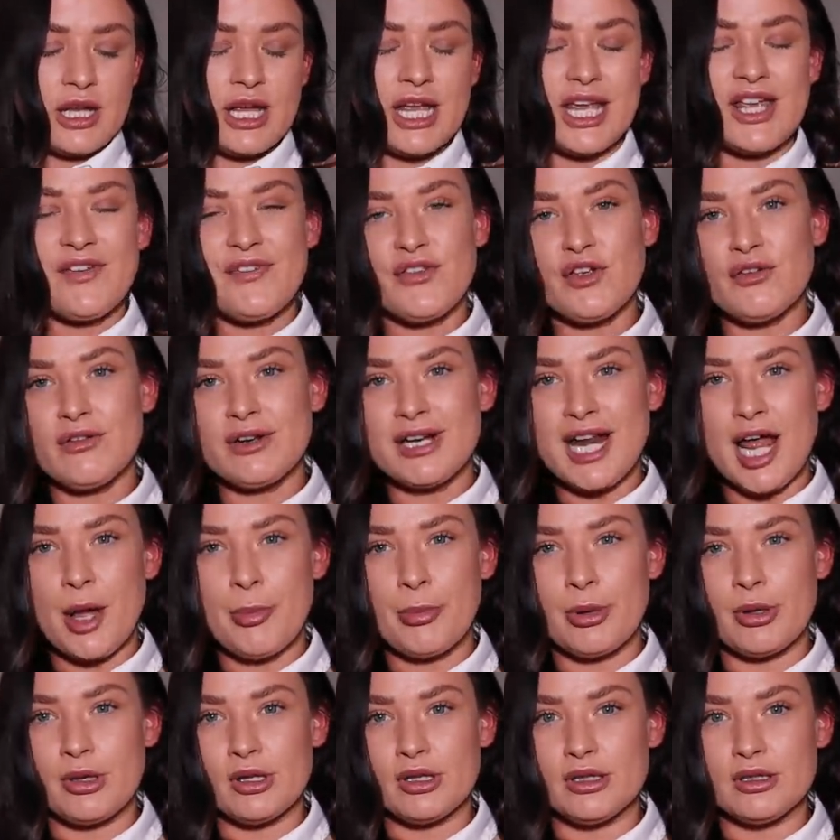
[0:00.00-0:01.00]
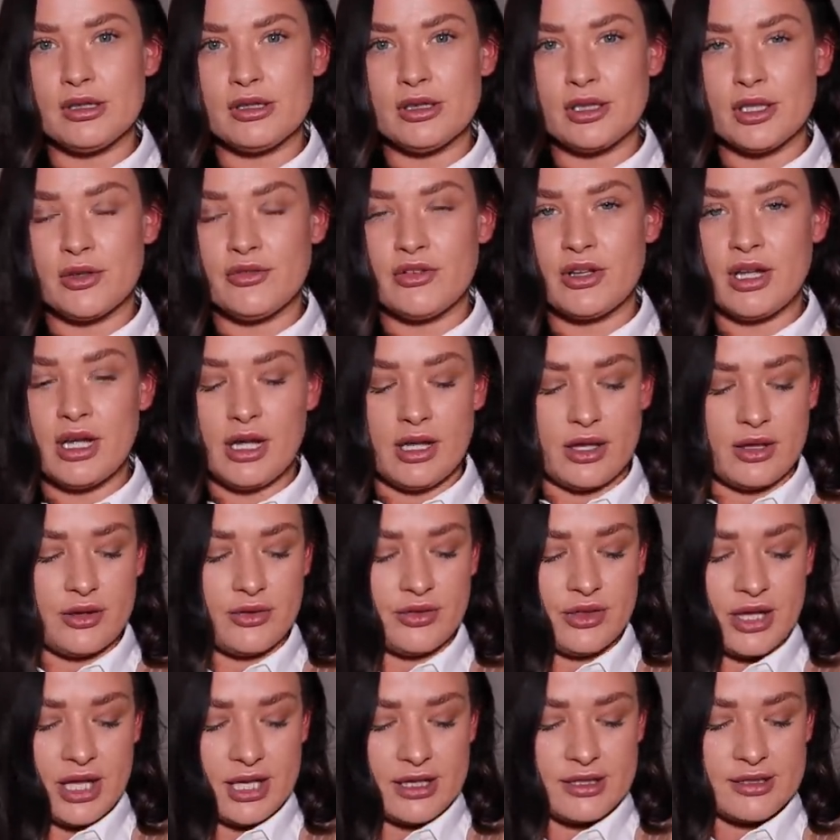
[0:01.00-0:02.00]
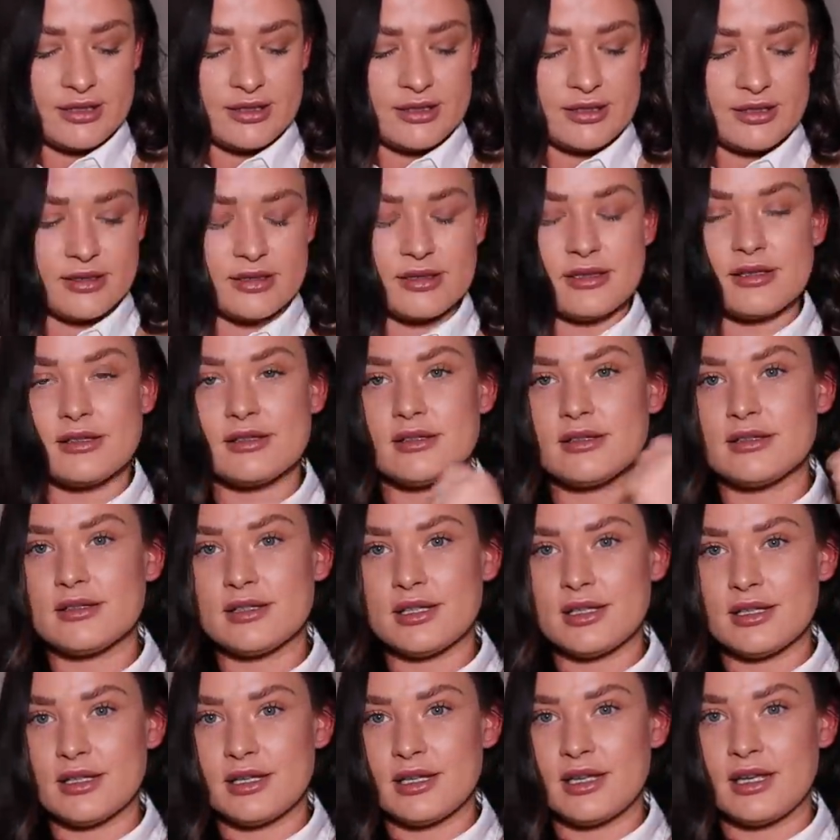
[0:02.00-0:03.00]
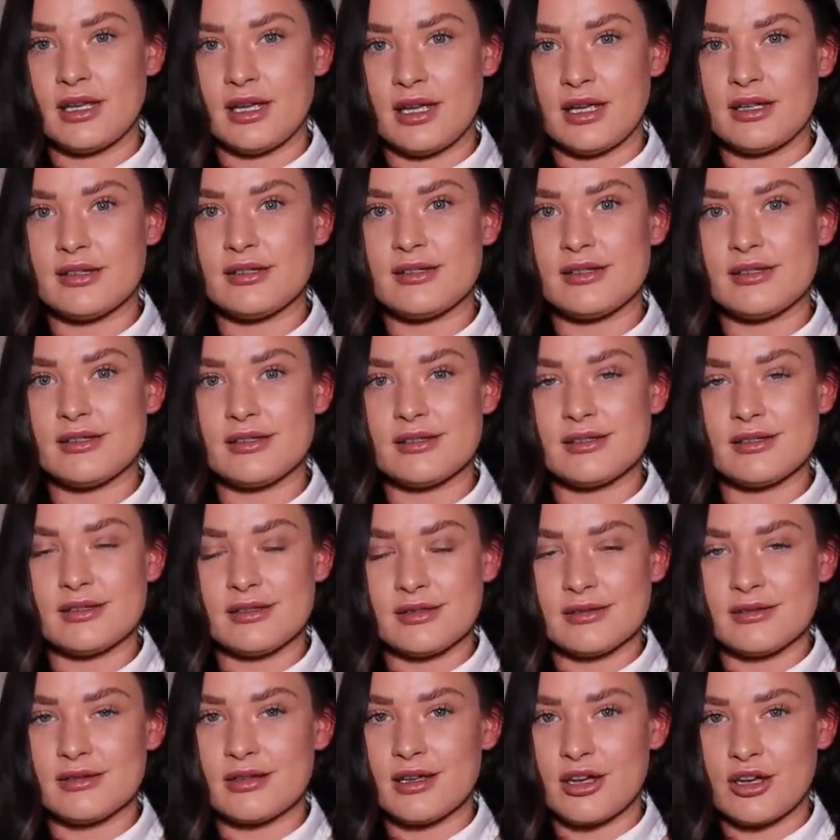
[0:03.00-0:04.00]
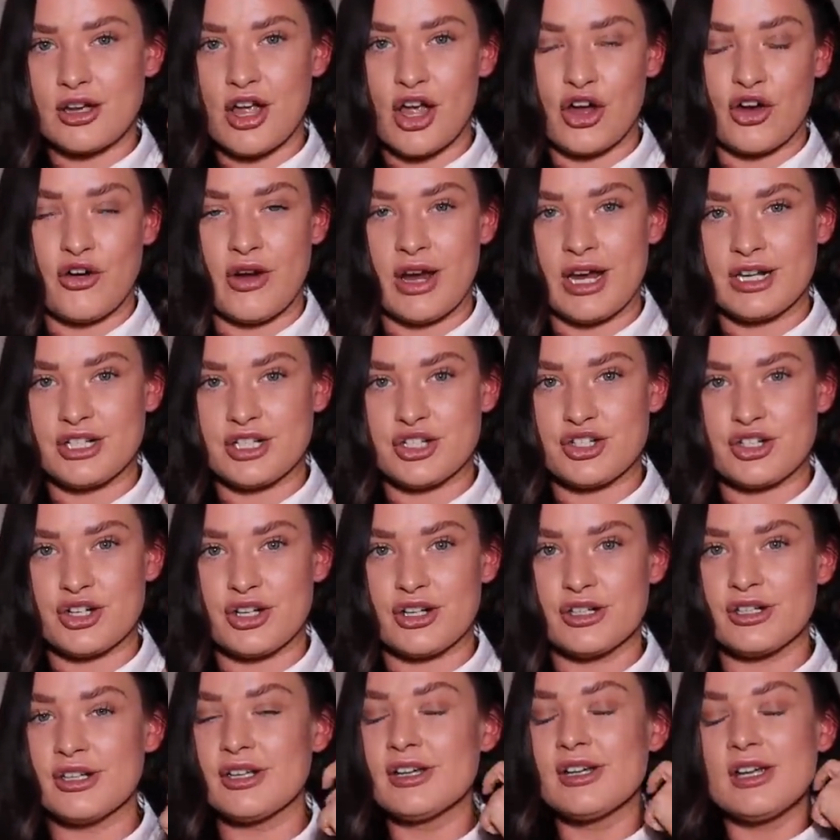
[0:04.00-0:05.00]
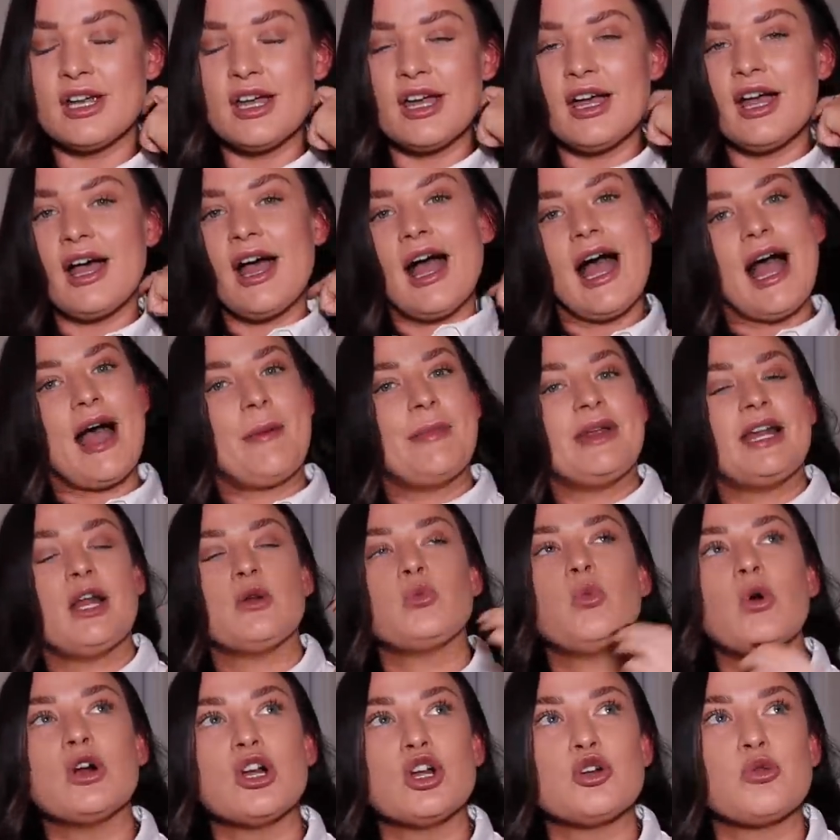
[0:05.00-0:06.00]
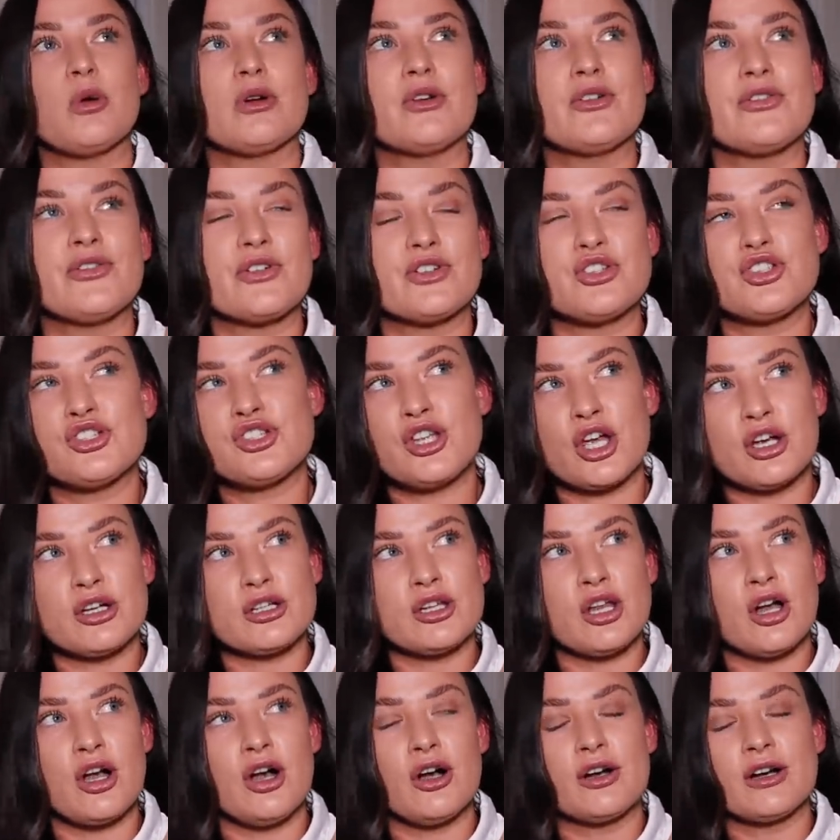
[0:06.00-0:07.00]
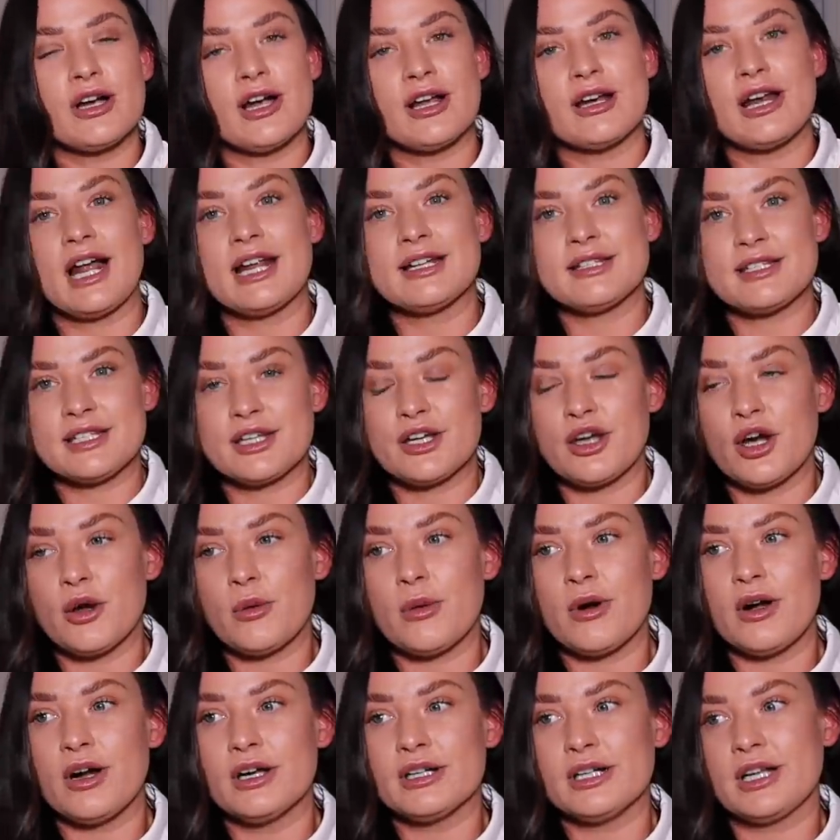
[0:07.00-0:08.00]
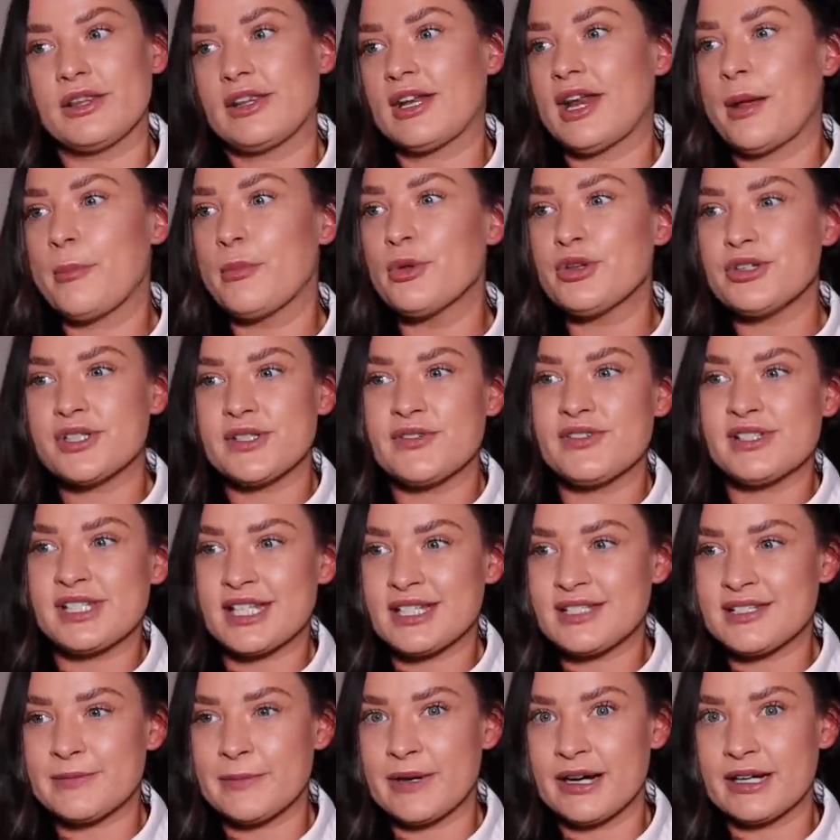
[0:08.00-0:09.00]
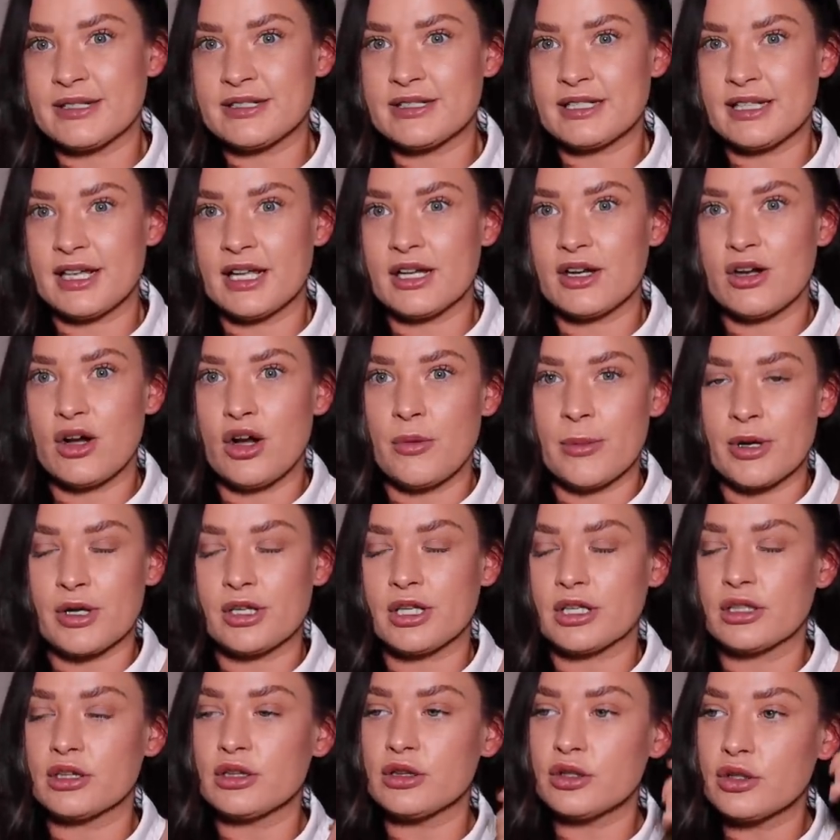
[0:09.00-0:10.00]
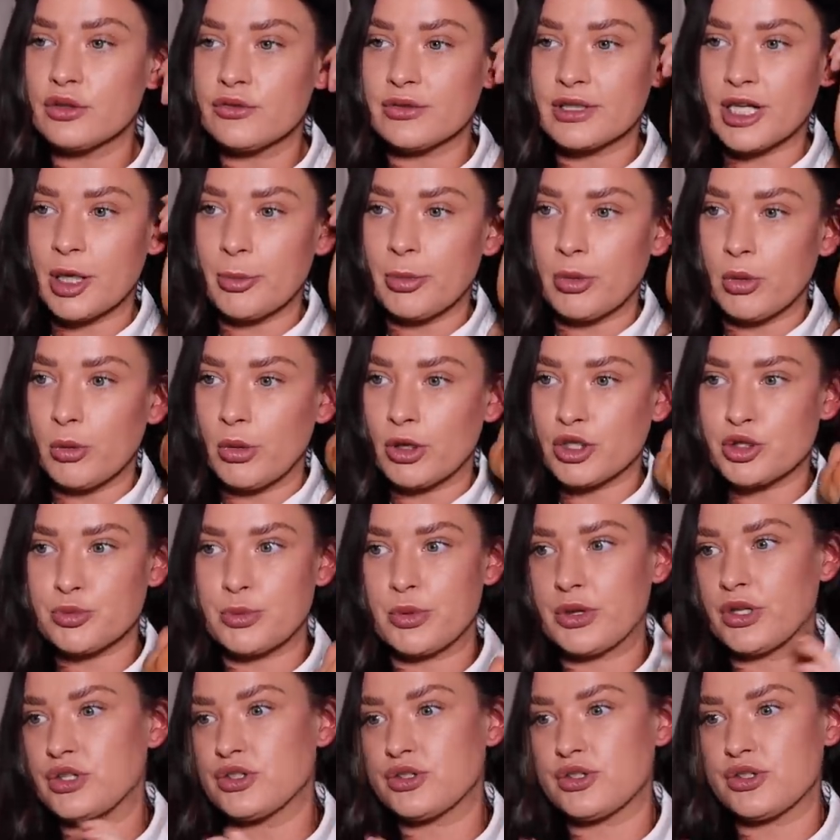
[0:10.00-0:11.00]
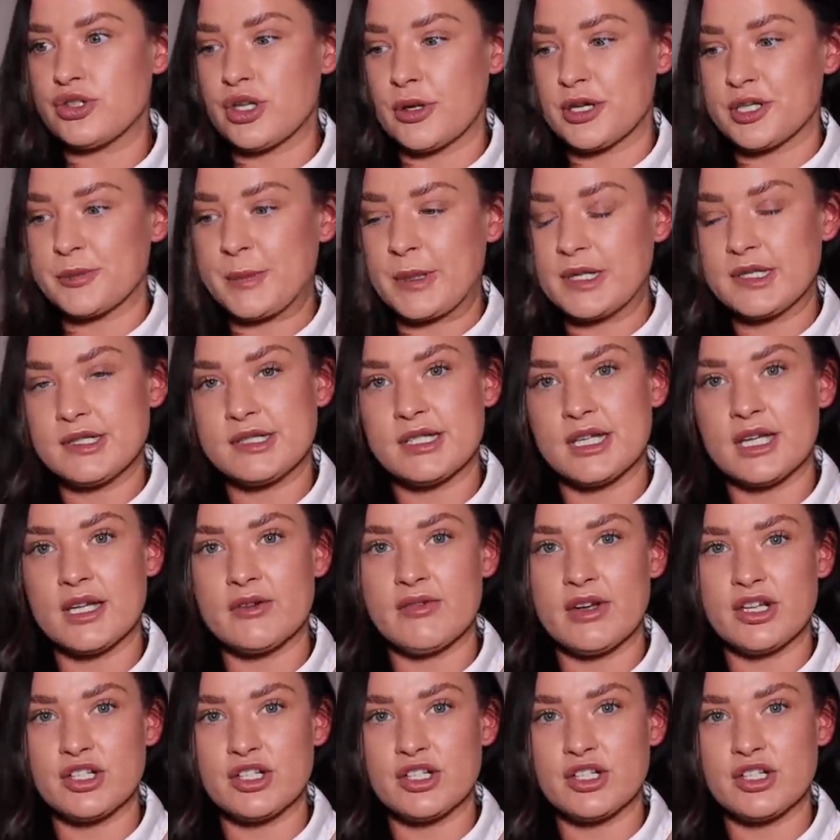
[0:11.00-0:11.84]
If you're an Apple lover, this is a great addition. I mean, I've wanted one for so long and auntie got one, and then I must have said to my auntie, like, oh my God, I'd love an Apple Watch, but they're just so expensive.